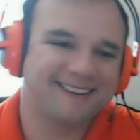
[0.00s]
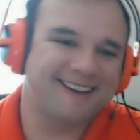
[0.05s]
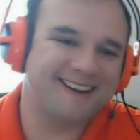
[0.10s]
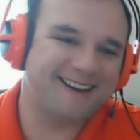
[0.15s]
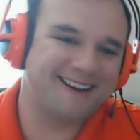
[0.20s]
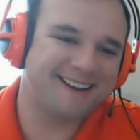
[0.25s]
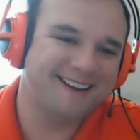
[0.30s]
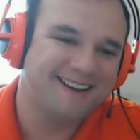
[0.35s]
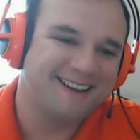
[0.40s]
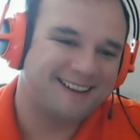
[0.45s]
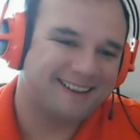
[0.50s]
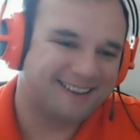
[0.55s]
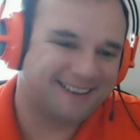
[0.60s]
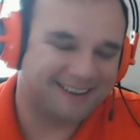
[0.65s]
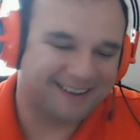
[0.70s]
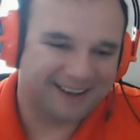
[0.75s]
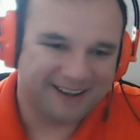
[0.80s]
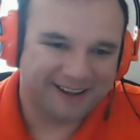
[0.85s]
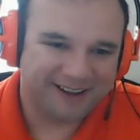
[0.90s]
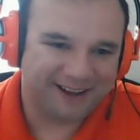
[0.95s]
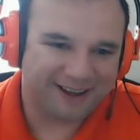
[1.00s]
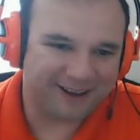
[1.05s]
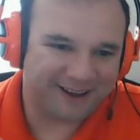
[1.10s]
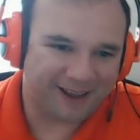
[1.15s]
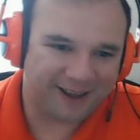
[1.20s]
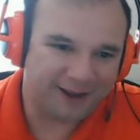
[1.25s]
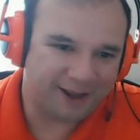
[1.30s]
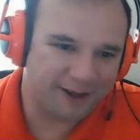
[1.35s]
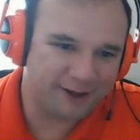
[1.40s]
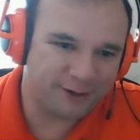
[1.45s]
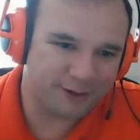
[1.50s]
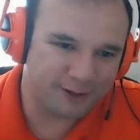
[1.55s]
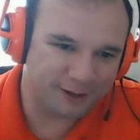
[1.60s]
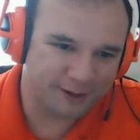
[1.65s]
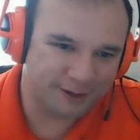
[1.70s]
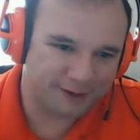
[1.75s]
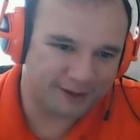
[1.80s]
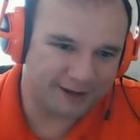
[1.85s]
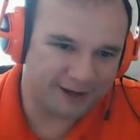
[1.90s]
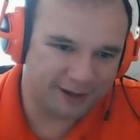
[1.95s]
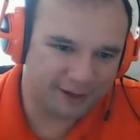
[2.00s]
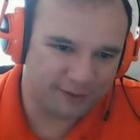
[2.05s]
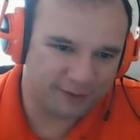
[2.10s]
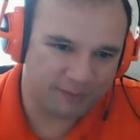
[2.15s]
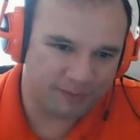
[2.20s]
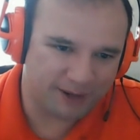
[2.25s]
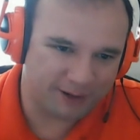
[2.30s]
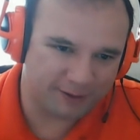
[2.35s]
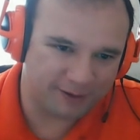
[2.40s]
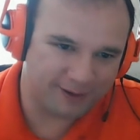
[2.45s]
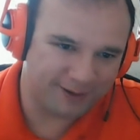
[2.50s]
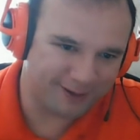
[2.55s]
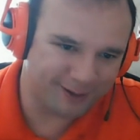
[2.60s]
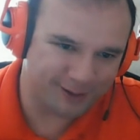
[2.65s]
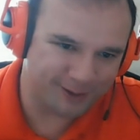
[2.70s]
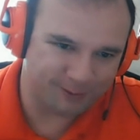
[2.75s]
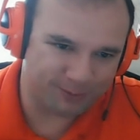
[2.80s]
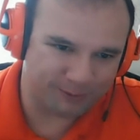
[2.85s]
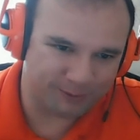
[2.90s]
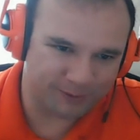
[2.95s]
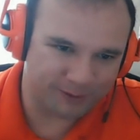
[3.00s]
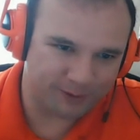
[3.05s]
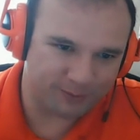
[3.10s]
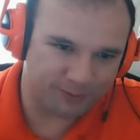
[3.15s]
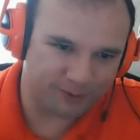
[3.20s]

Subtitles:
I couldn't think of a better thing to